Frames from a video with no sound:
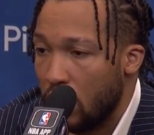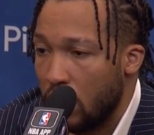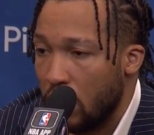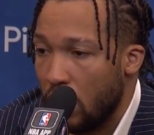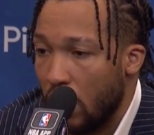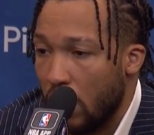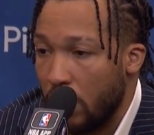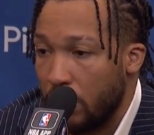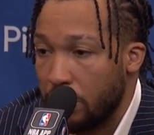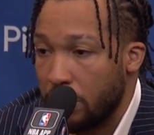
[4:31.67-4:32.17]

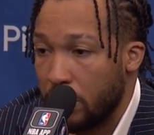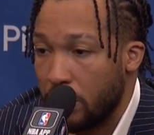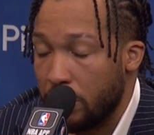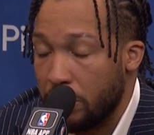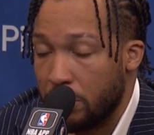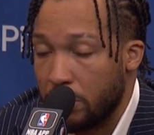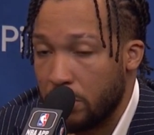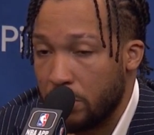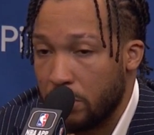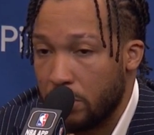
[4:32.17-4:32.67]
No, it
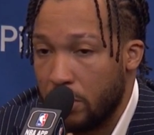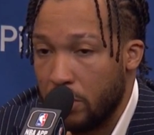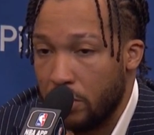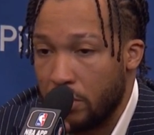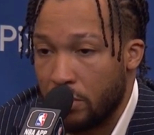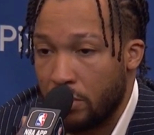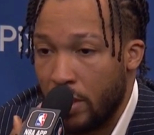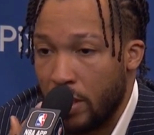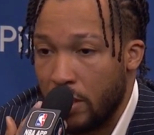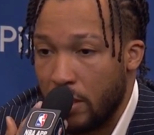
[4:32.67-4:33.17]

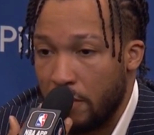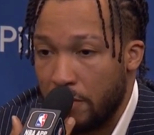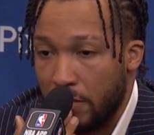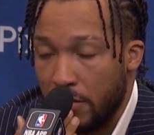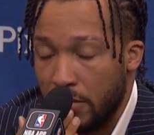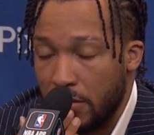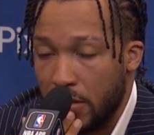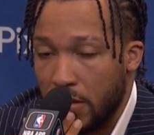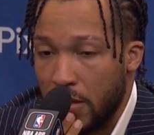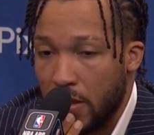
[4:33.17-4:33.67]
was great
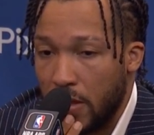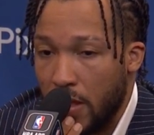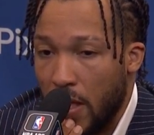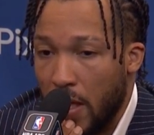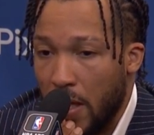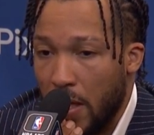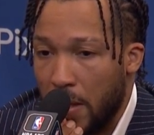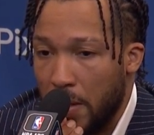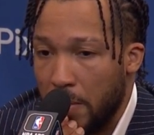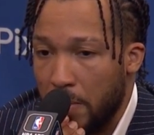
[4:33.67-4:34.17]
defense,
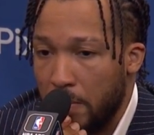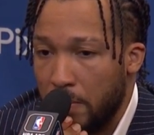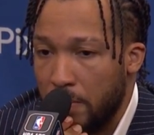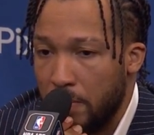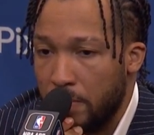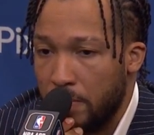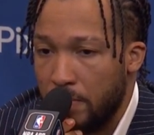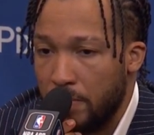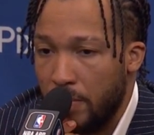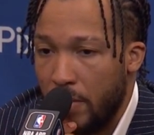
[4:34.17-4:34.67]
and
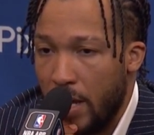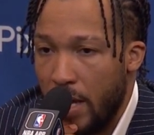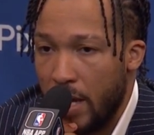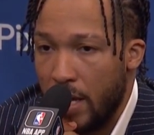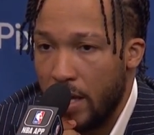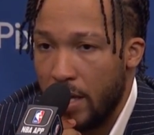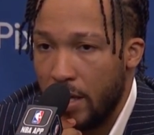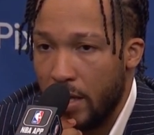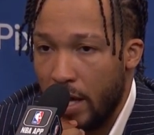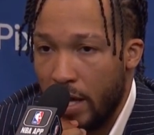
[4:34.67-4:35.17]

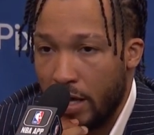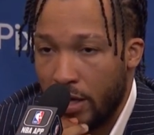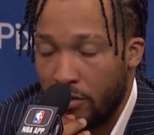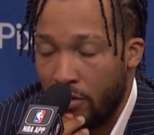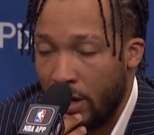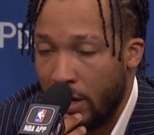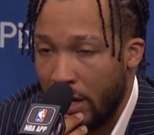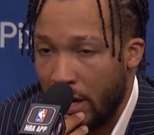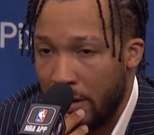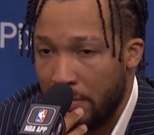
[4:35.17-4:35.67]
they had a
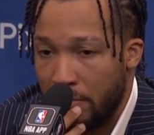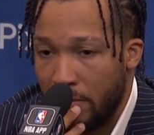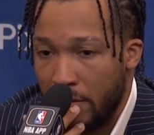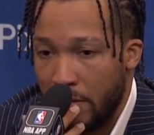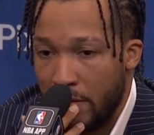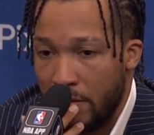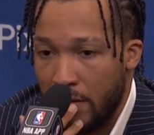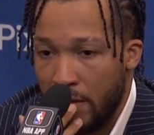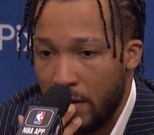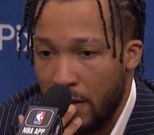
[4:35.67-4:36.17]
great game
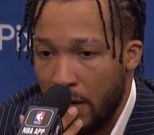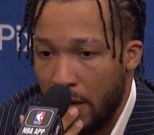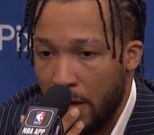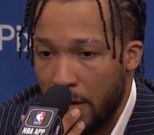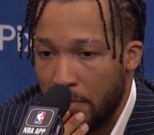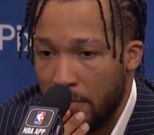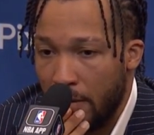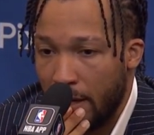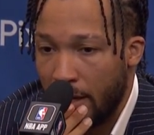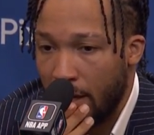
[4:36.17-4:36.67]
plan, and
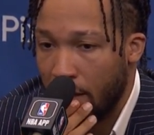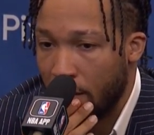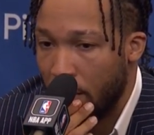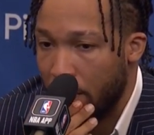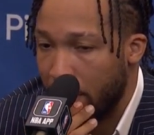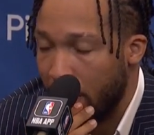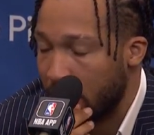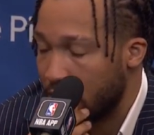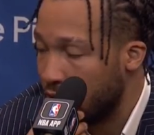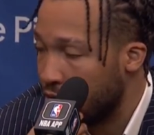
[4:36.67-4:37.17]
I got to go
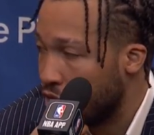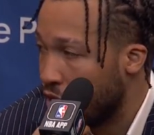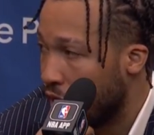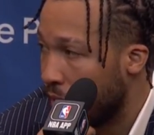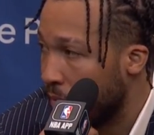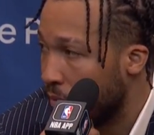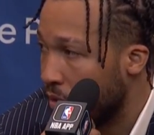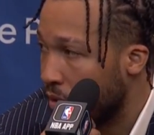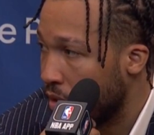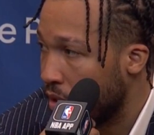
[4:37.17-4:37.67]
back to the
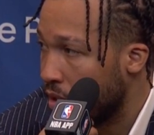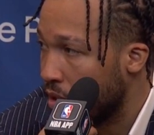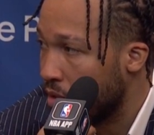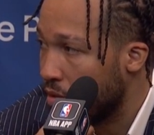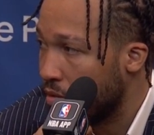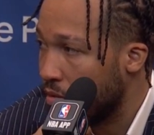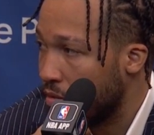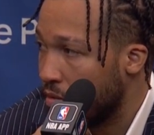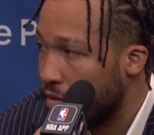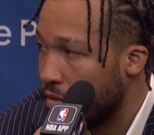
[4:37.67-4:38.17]
drawing board and
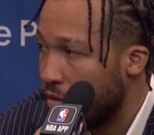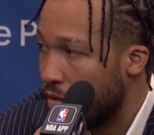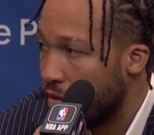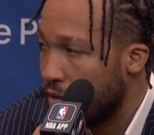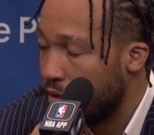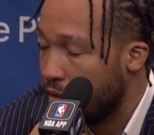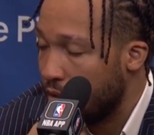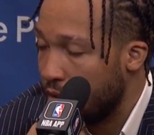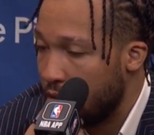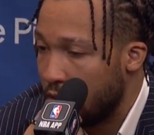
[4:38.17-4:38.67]

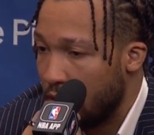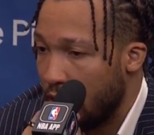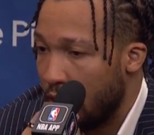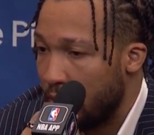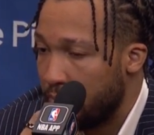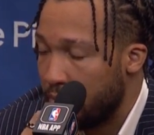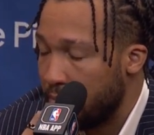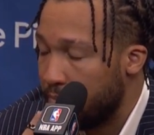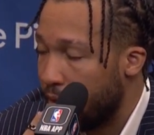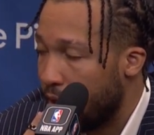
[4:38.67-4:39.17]

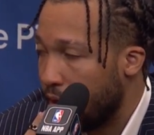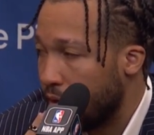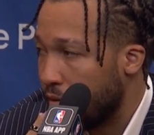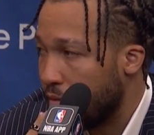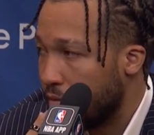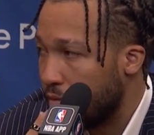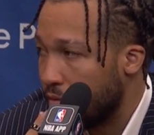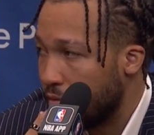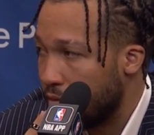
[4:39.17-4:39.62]
be better.